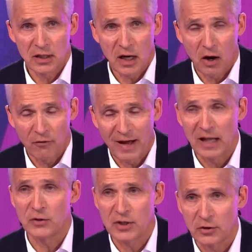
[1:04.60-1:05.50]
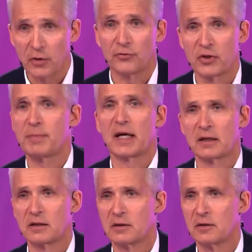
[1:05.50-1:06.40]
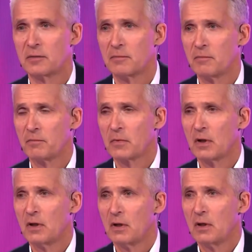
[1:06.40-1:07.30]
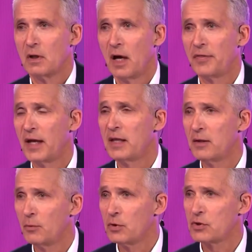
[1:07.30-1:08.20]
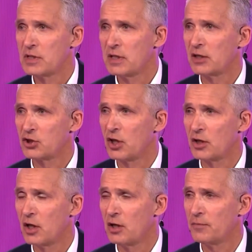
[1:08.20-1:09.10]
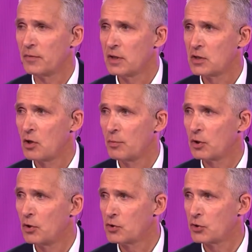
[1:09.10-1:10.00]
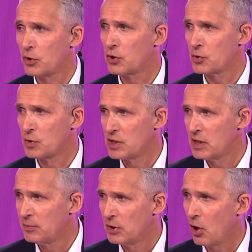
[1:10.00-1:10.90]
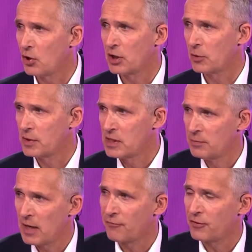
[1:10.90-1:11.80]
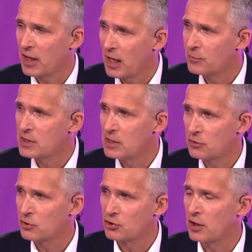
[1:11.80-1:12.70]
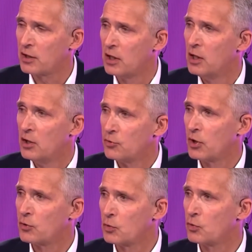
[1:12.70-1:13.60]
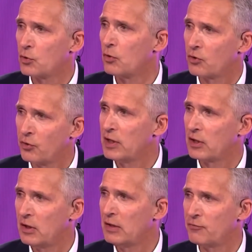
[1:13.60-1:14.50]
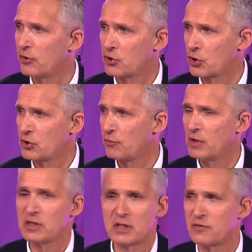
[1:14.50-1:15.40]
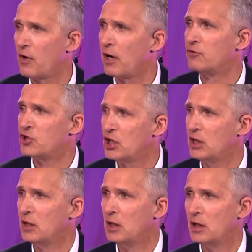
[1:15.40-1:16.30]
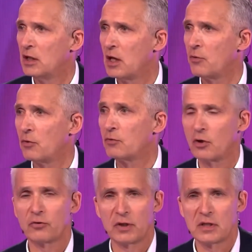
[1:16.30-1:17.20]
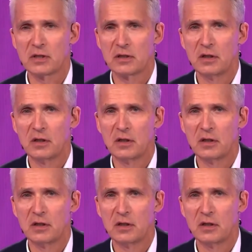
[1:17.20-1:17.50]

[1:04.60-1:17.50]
our values they don't respect. And then we also see that China is coming closer to us. We see them in the Arctic, we see them in Africa, and we see also China trying to control critical infrastructure, for instance, 5G in our own countries.